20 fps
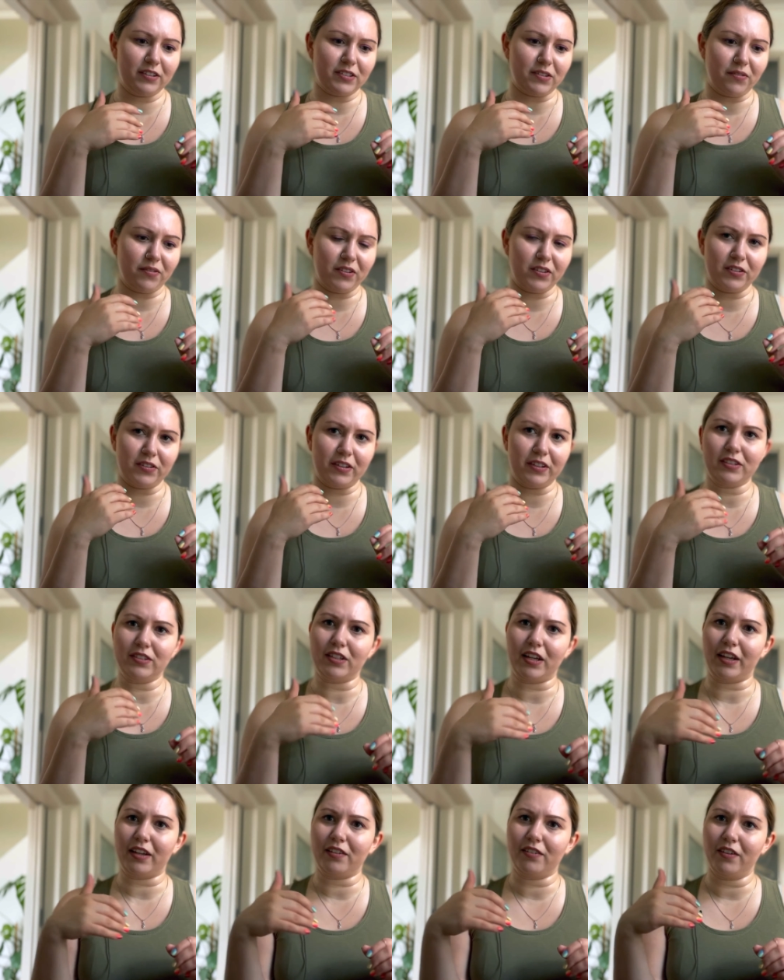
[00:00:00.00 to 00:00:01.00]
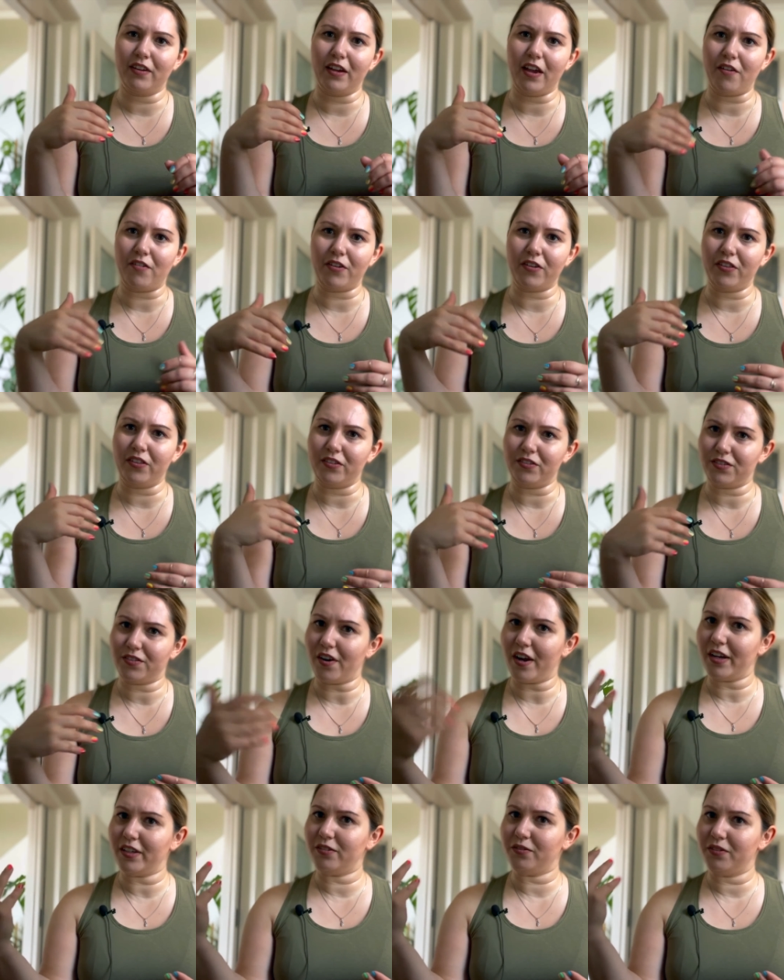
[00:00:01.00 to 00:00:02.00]
something, it's like everything is
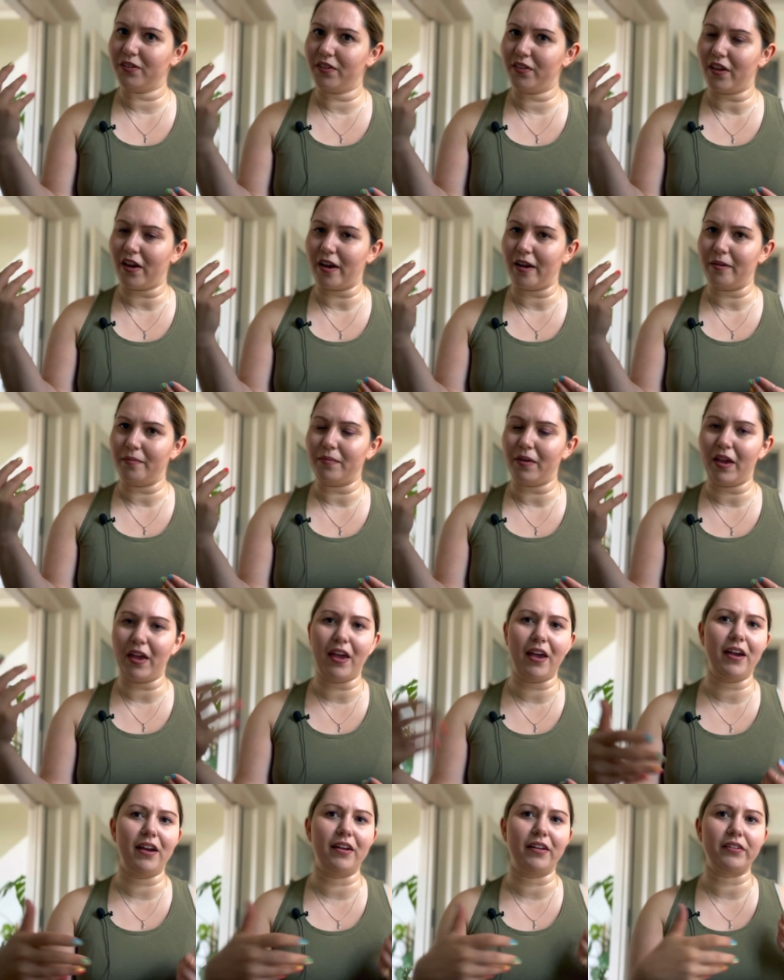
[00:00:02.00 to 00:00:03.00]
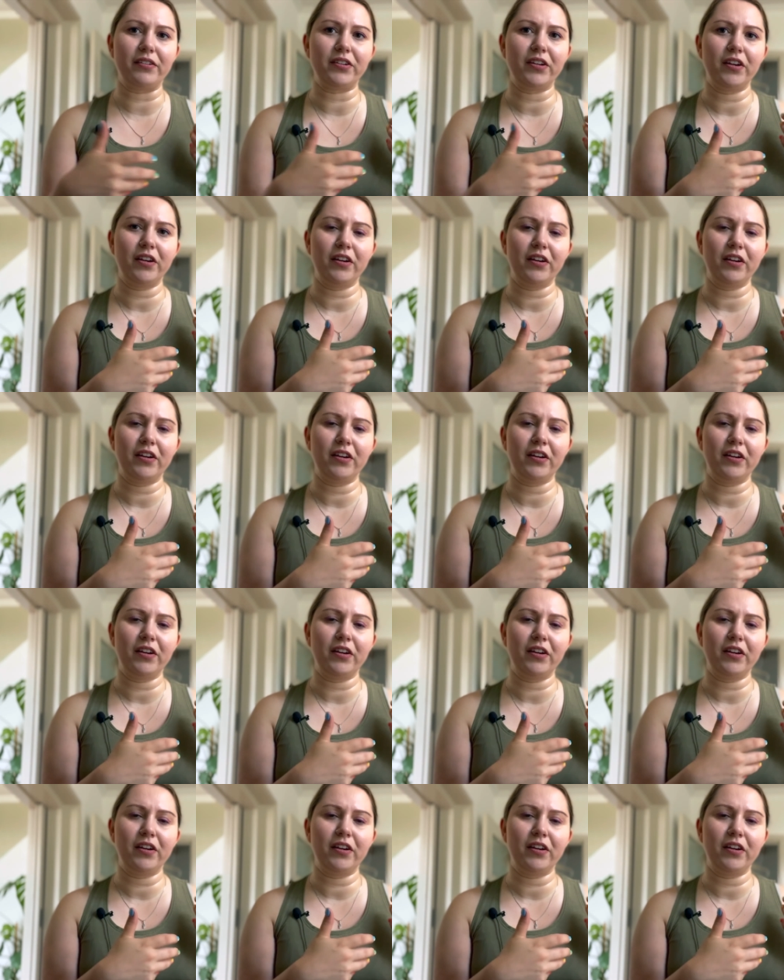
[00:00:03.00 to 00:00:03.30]
right with them, and